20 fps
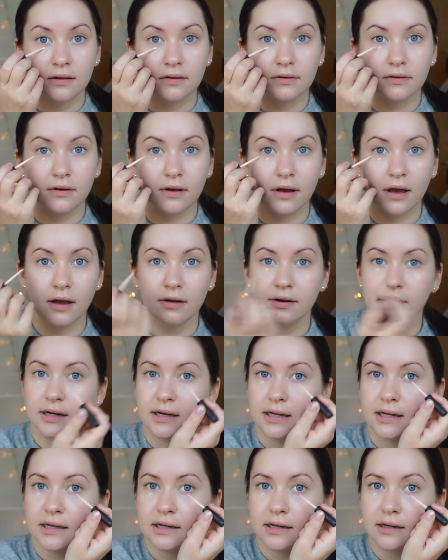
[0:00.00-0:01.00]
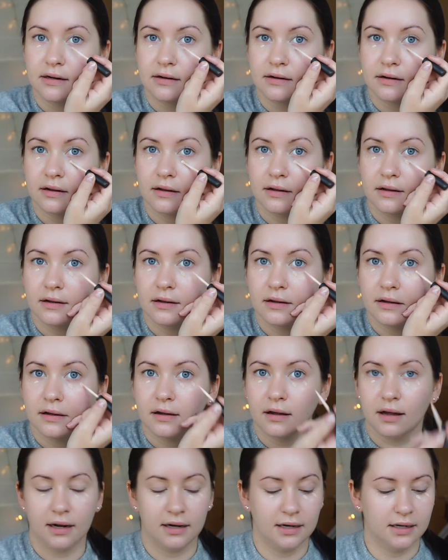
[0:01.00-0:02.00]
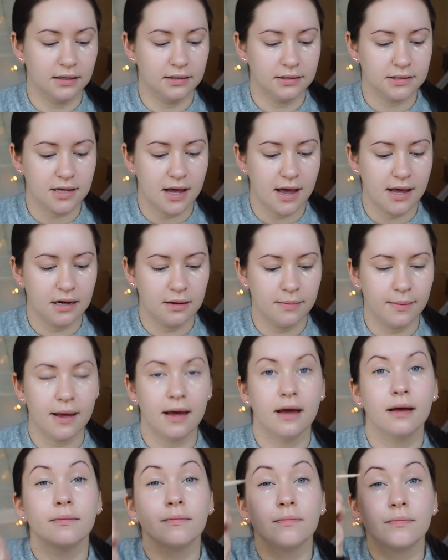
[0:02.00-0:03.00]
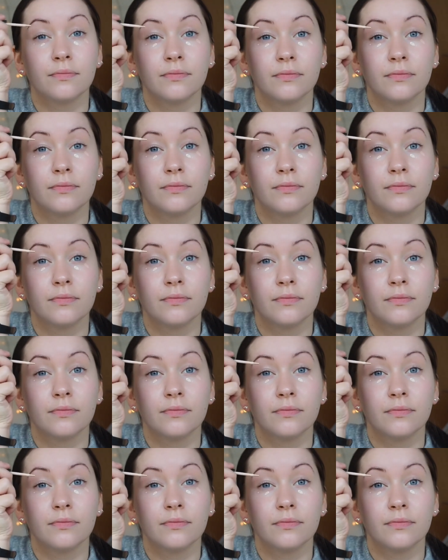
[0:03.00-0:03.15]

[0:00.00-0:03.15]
So you only need a little tiny bit.